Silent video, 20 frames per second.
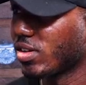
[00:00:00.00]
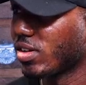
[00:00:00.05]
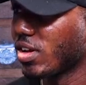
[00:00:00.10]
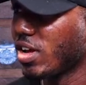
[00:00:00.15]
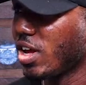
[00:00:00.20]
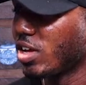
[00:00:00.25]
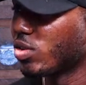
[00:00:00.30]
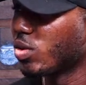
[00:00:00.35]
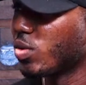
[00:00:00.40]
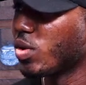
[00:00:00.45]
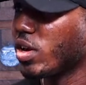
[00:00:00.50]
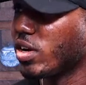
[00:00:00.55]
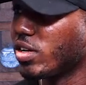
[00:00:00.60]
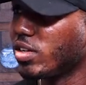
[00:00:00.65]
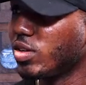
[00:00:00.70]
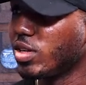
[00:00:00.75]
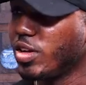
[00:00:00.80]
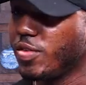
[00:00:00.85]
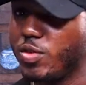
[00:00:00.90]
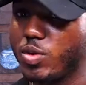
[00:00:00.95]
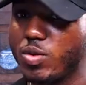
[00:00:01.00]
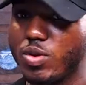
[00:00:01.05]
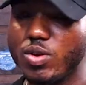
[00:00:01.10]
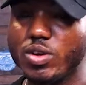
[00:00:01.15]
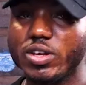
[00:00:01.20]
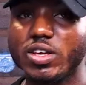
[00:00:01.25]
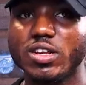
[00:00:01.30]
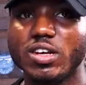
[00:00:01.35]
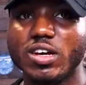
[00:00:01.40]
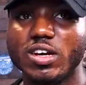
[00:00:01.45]
So if you're
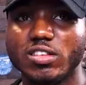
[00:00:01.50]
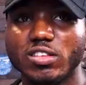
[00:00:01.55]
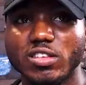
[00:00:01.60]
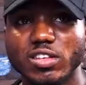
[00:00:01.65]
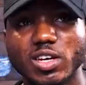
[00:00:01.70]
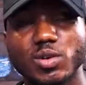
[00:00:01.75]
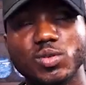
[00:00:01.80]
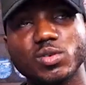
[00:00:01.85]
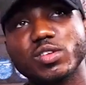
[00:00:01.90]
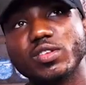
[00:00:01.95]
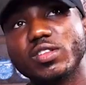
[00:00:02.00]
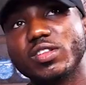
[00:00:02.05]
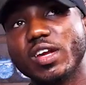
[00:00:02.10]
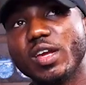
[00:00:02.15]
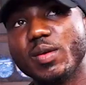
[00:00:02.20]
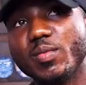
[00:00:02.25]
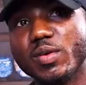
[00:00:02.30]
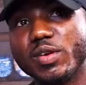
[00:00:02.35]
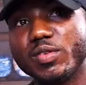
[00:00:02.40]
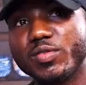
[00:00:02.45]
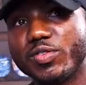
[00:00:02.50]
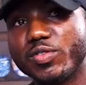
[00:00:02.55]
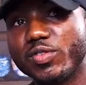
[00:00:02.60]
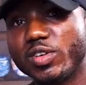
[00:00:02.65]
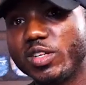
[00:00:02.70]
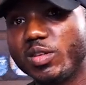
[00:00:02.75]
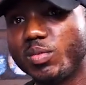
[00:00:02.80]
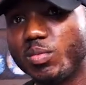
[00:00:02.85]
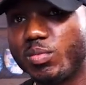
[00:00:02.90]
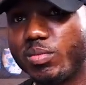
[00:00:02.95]
looking at, there was a time a
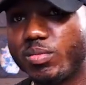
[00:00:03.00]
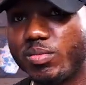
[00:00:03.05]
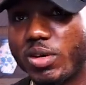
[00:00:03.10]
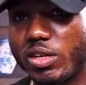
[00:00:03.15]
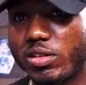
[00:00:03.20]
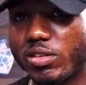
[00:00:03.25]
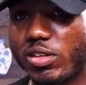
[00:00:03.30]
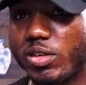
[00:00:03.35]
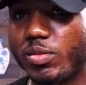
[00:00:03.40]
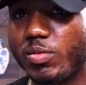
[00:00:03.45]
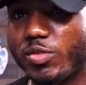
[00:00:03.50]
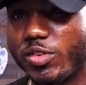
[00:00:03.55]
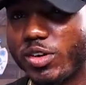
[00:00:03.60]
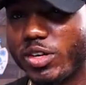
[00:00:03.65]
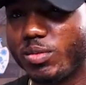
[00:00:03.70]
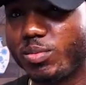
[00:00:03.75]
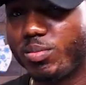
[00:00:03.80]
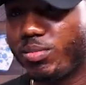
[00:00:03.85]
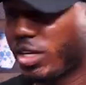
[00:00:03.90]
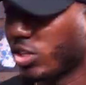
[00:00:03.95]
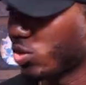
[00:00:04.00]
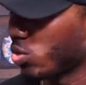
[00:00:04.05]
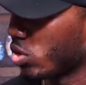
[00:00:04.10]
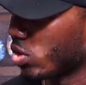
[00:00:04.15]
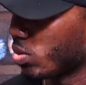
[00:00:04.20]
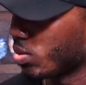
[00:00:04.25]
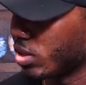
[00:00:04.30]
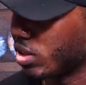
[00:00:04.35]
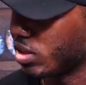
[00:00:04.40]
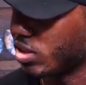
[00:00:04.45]
friend met with
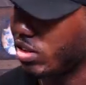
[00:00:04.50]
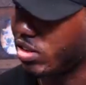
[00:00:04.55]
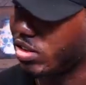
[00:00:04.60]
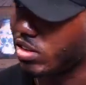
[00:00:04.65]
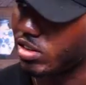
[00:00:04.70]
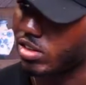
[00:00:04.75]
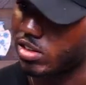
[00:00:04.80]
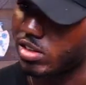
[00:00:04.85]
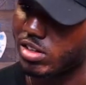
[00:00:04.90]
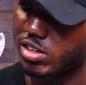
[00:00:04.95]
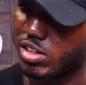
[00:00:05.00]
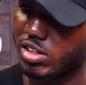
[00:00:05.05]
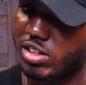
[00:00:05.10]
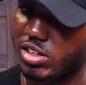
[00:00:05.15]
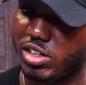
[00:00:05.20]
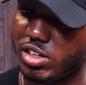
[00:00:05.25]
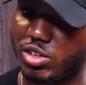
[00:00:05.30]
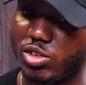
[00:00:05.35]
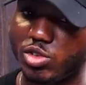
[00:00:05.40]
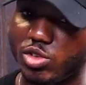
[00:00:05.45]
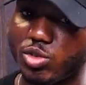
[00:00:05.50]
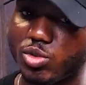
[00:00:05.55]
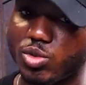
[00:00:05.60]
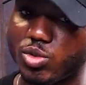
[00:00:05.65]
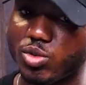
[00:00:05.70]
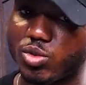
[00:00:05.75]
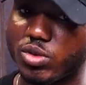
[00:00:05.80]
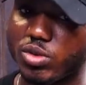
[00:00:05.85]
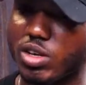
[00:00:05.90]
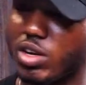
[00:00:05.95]
me. He's
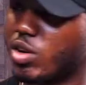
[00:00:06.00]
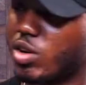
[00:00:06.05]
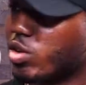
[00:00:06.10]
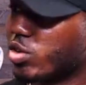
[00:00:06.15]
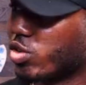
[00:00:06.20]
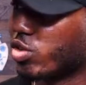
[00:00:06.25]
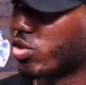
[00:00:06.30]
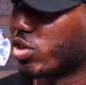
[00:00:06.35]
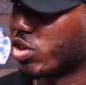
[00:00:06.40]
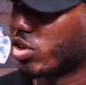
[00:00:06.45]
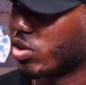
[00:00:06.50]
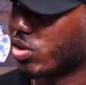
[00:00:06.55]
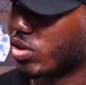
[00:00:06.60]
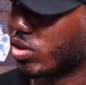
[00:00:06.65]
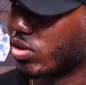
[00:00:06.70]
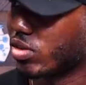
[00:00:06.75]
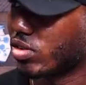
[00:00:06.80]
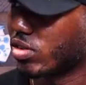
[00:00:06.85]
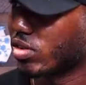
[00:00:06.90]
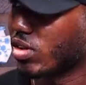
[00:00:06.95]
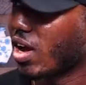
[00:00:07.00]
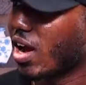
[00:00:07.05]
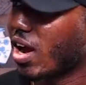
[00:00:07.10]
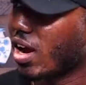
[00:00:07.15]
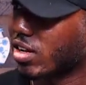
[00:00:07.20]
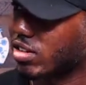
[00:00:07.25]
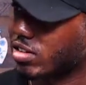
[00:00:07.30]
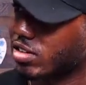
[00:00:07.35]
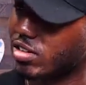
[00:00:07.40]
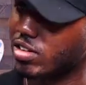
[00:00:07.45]
into illustrations,
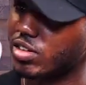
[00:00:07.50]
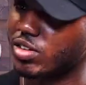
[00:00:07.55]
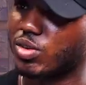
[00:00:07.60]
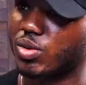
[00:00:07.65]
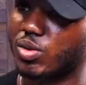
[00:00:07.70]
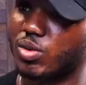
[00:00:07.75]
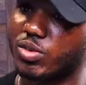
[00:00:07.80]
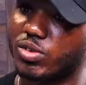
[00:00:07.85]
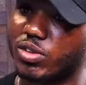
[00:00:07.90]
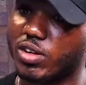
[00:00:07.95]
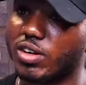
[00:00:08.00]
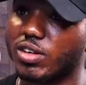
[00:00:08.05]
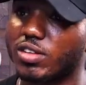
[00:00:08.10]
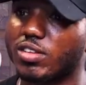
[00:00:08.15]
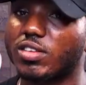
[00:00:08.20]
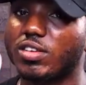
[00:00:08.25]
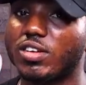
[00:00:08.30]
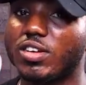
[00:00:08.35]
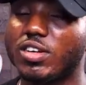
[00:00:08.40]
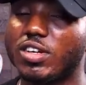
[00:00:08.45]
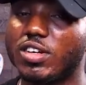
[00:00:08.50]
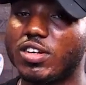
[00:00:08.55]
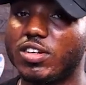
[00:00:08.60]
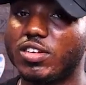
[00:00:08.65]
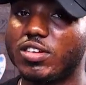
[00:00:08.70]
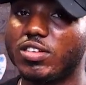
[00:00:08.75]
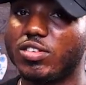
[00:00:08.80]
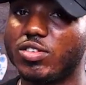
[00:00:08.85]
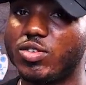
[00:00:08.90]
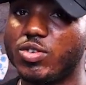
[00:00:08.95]
arts, and all that.
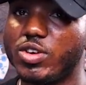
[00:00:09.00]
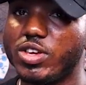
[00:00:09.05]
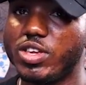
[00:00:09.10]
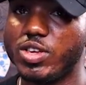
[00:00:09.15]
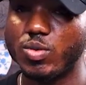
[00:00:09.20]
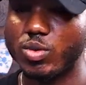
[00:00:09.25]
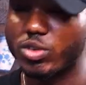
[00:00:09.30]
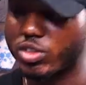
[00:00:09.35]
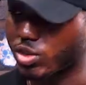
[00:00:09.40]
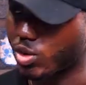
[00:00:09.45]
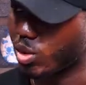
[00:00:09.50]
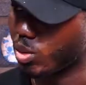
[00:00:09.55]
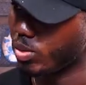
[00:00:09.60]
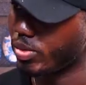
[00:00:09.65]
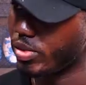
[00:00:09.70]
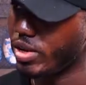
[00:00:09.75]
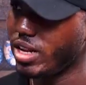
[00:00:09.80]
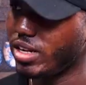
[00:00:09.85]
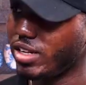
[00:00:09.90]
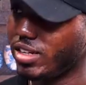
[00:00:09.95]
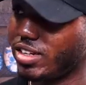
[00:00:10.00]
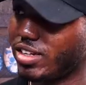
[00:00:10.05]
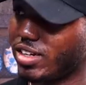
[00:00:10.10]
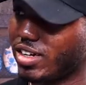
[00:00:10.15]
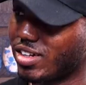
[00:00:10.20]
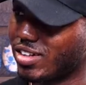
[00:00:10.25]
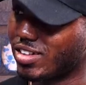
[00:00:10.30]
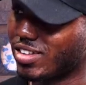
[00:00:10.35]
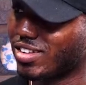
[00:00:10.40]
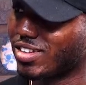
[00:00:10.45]
So he was complaining
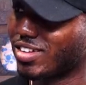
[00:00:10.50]
that